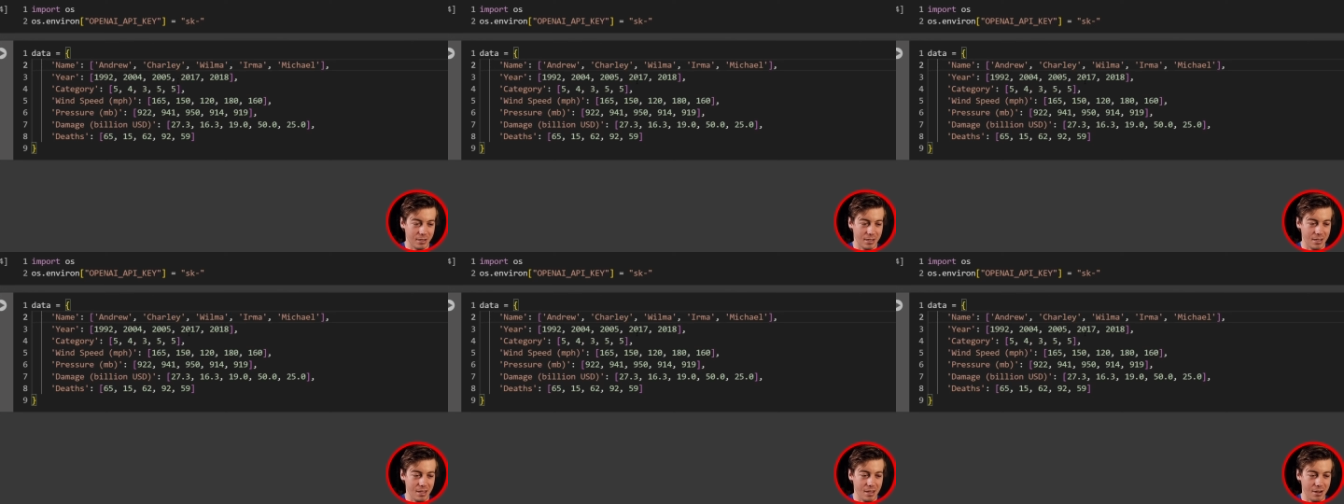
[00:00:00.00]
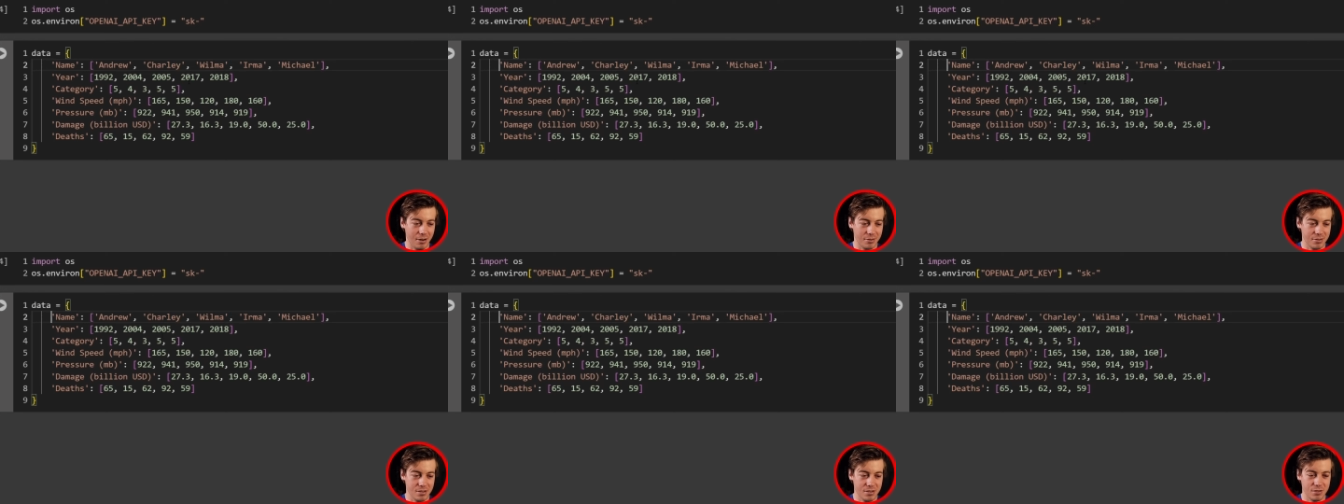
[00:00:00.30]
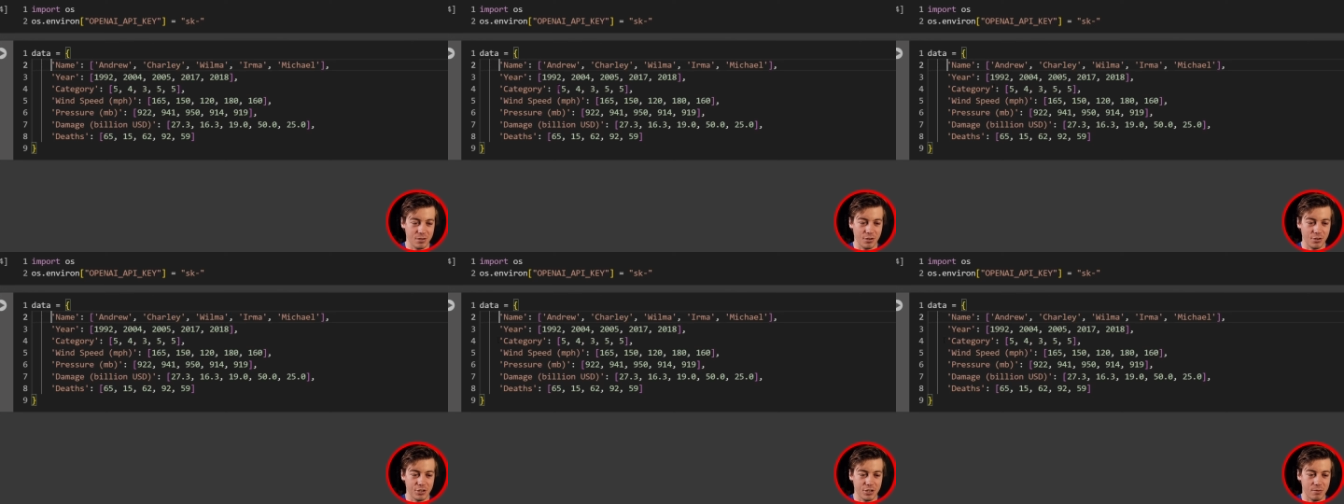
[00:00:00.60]
The years
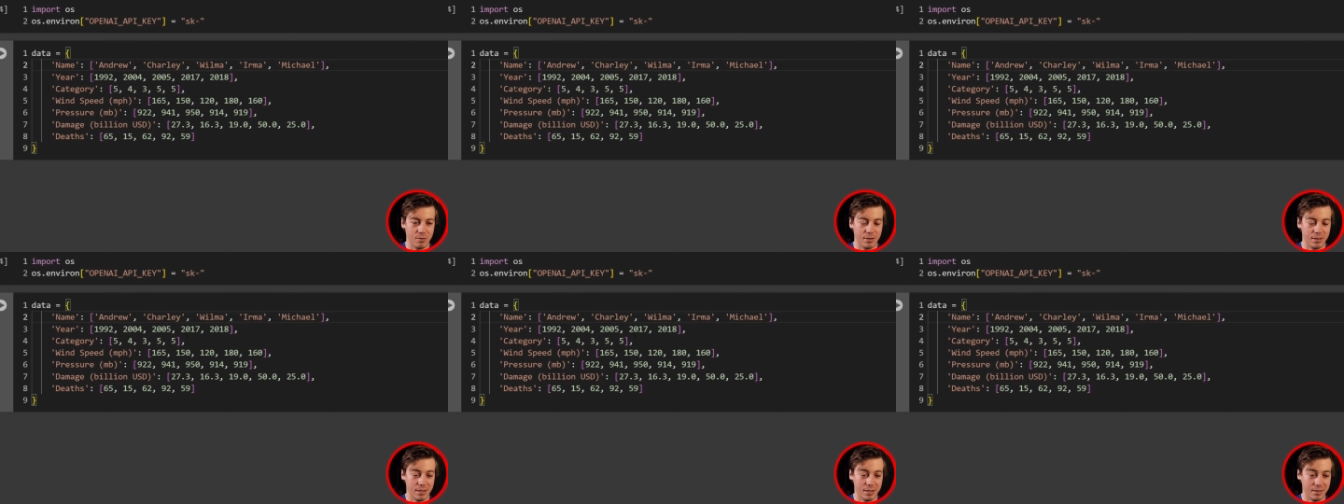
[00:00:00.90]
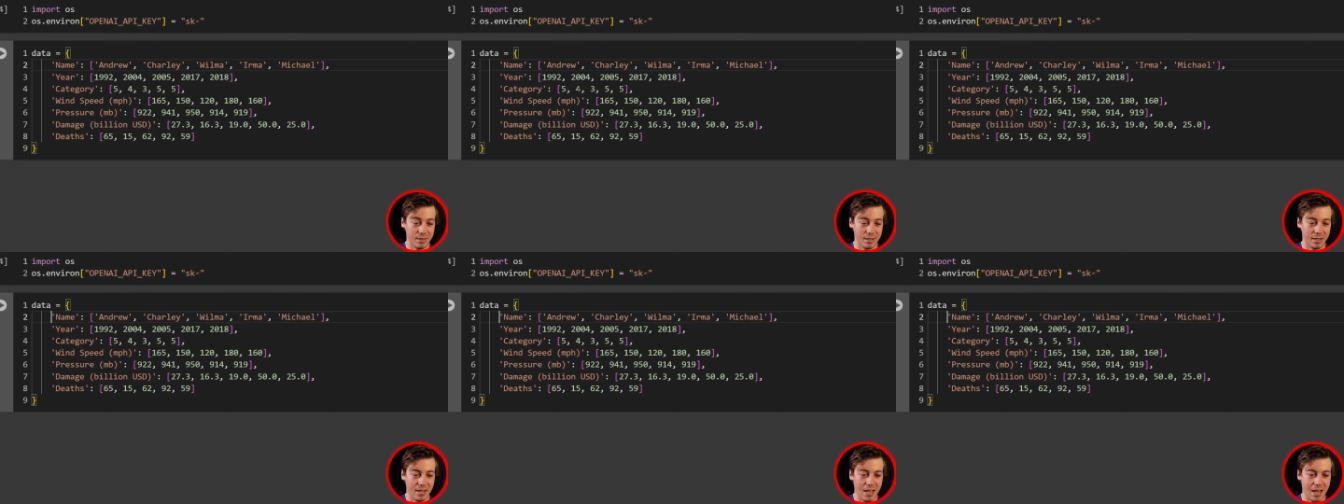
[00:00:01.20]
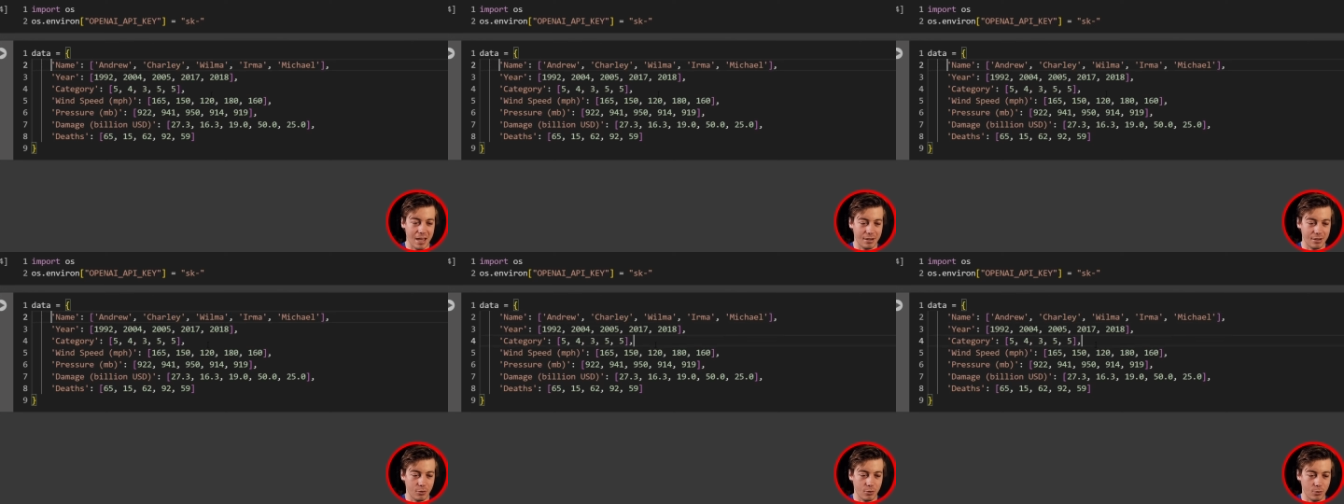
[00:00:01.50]
associated with it, the
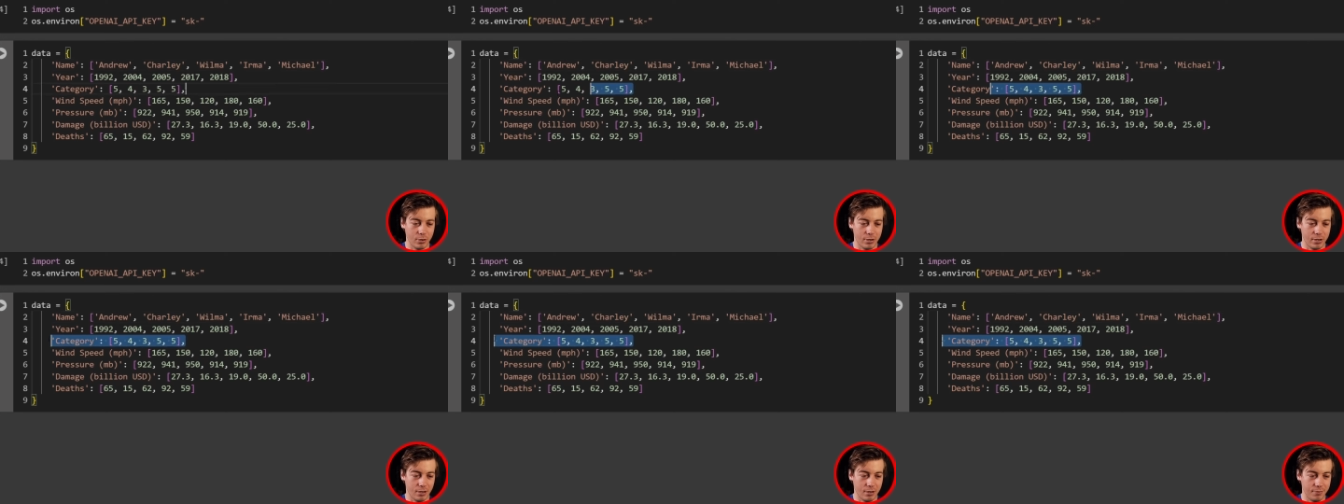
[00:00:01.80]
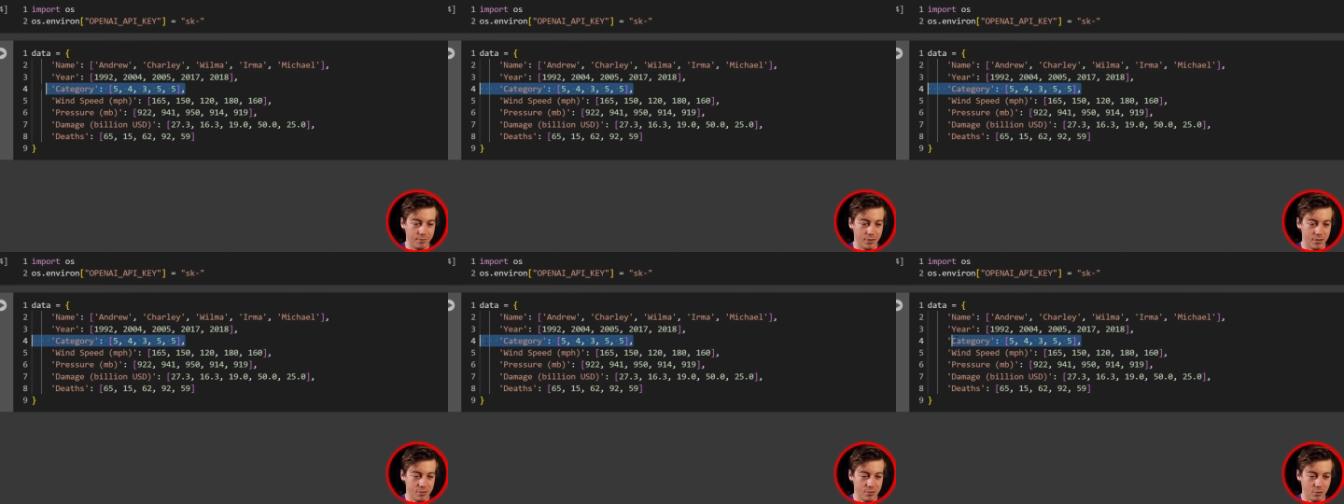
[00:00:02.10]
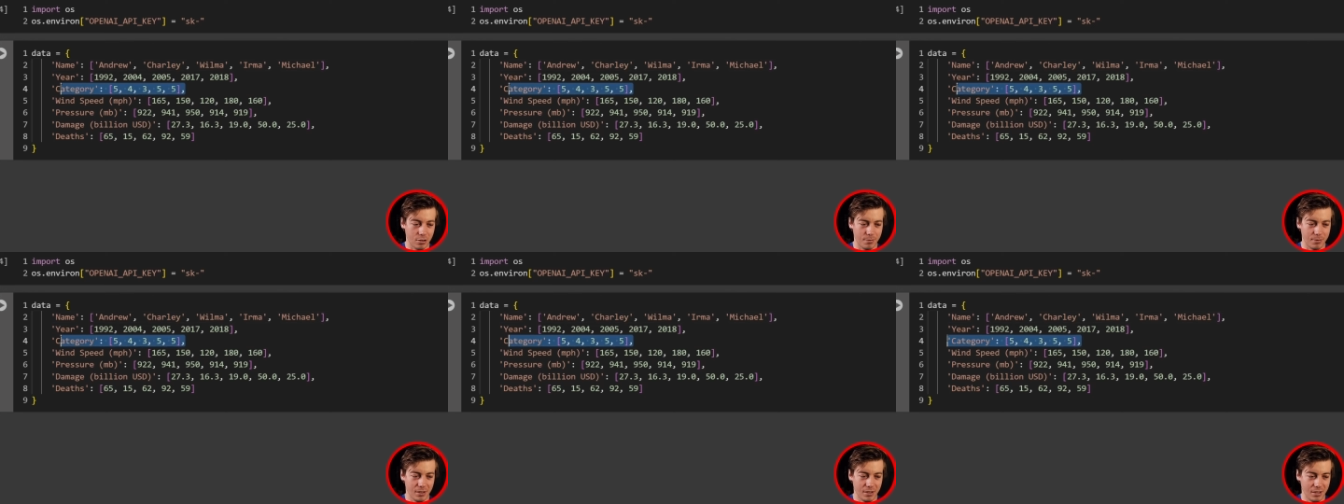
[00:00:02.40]
category of the
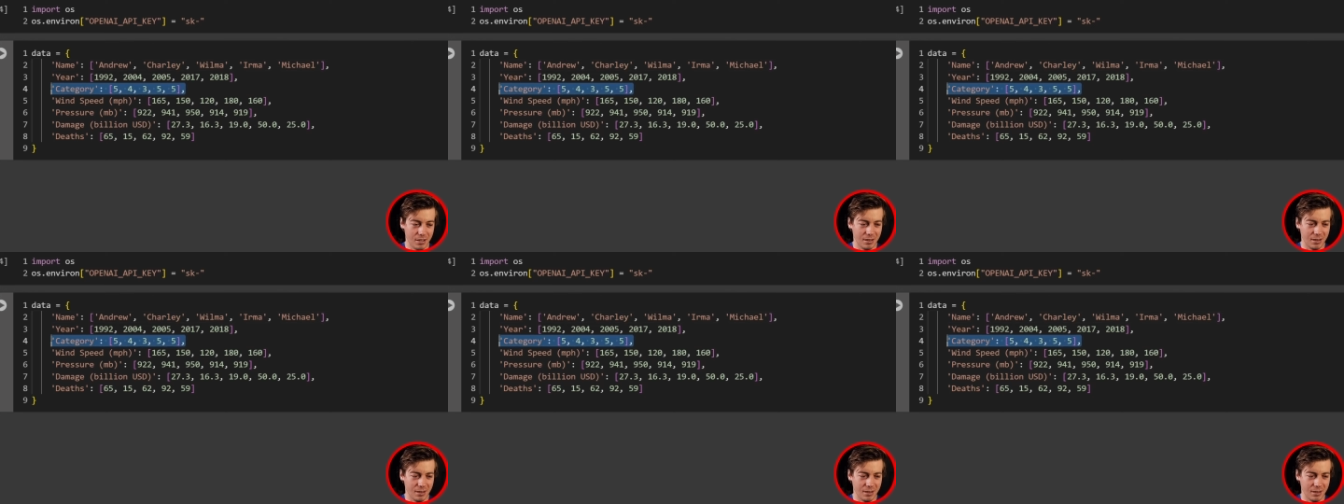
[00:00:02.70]
storm.